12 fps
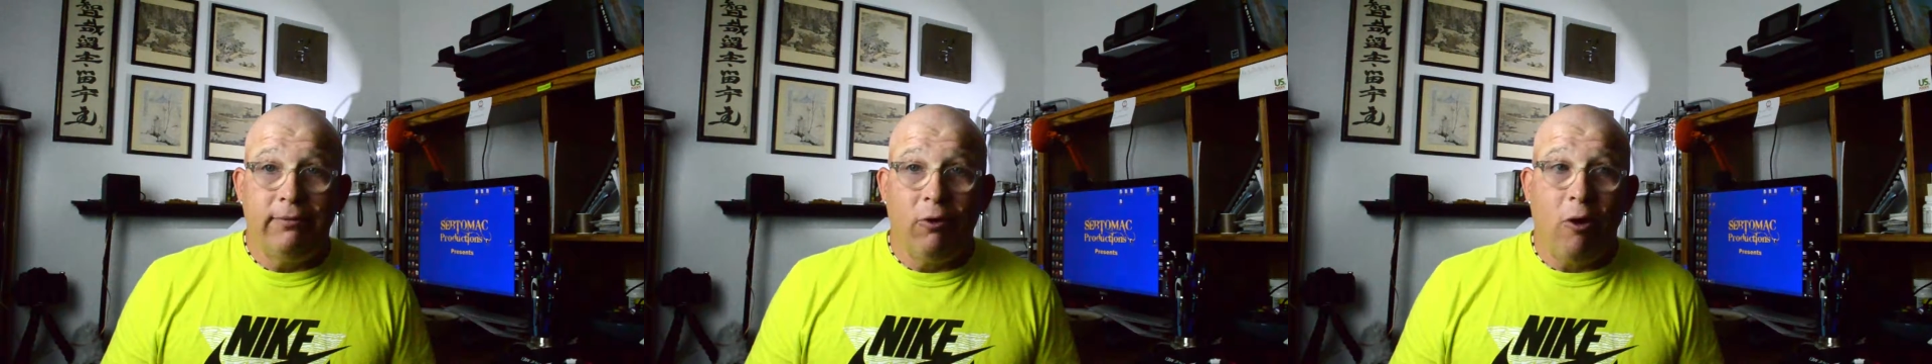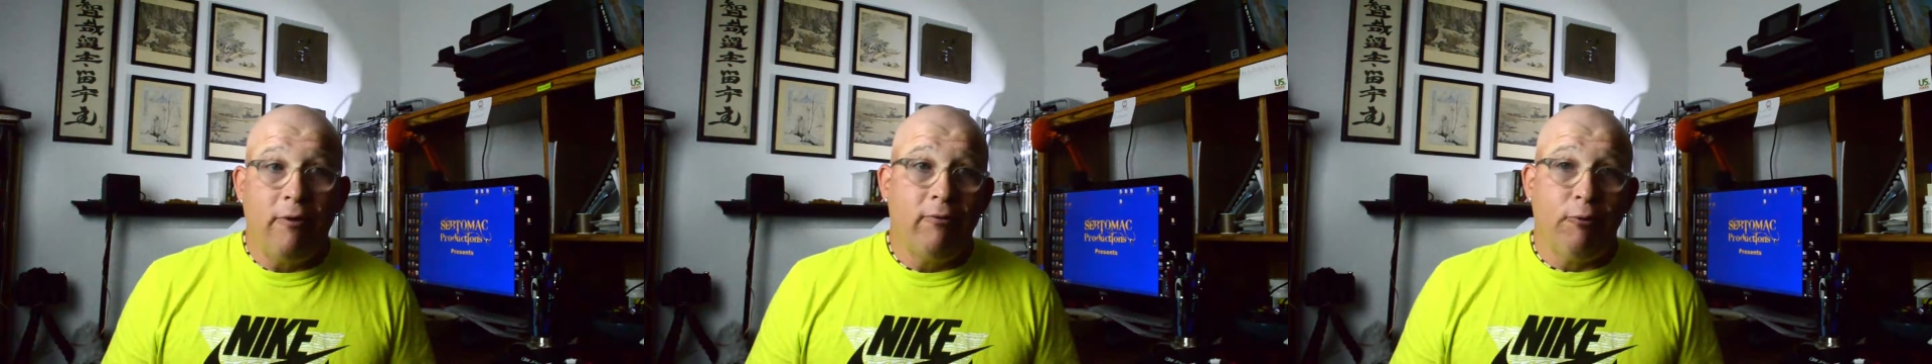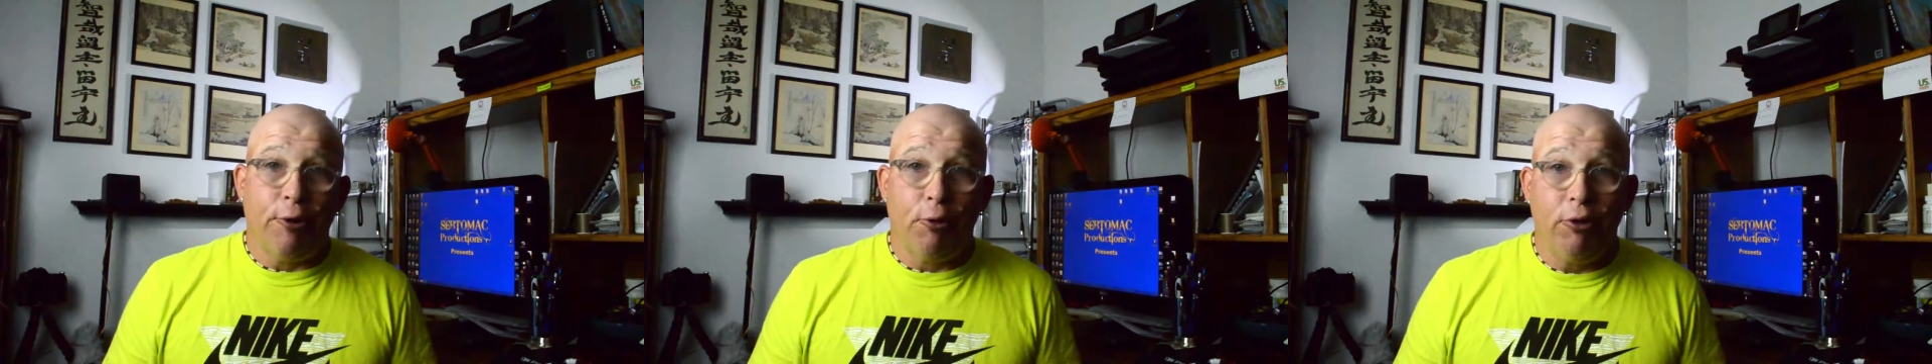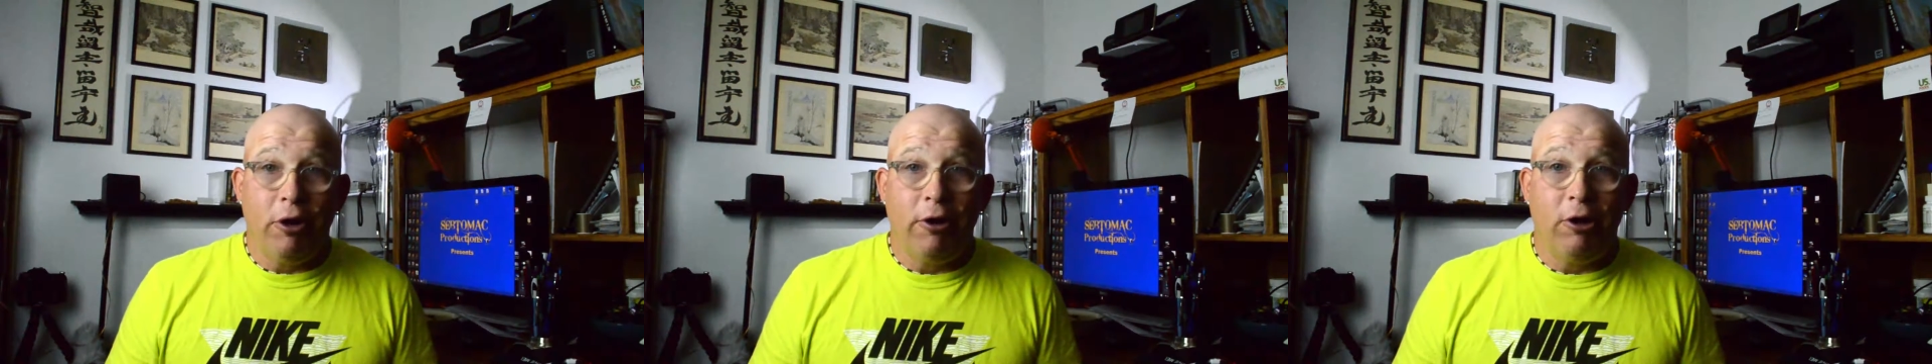phone for
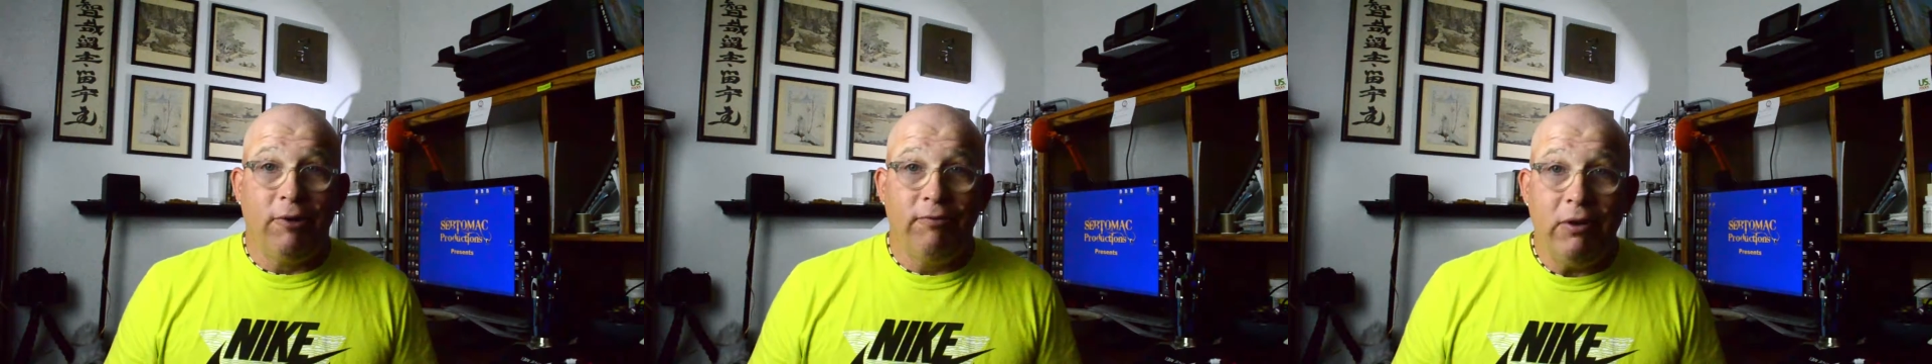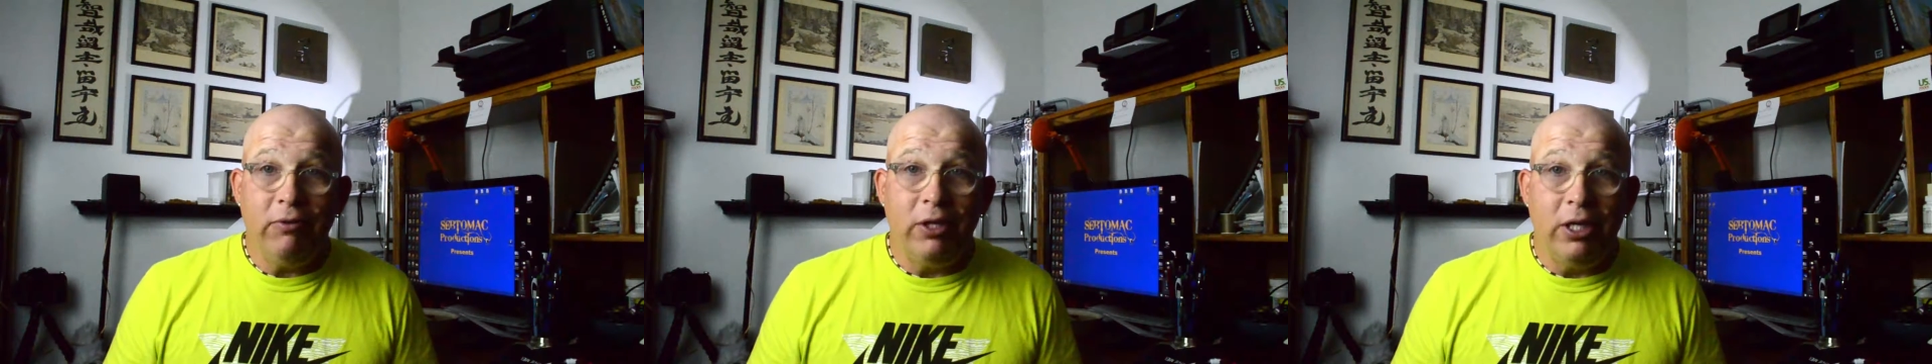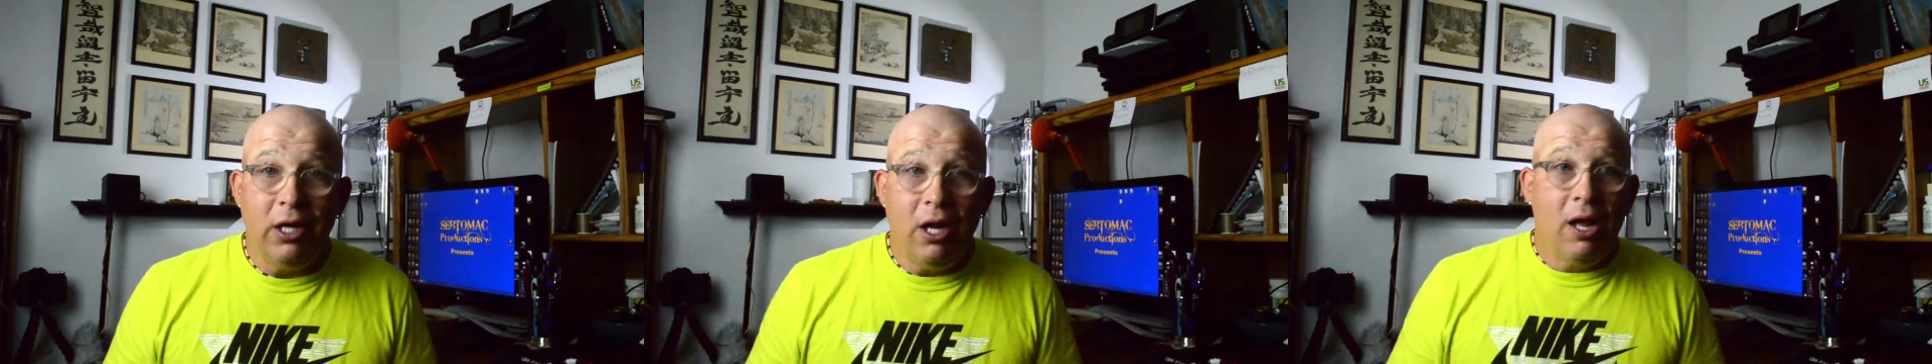$350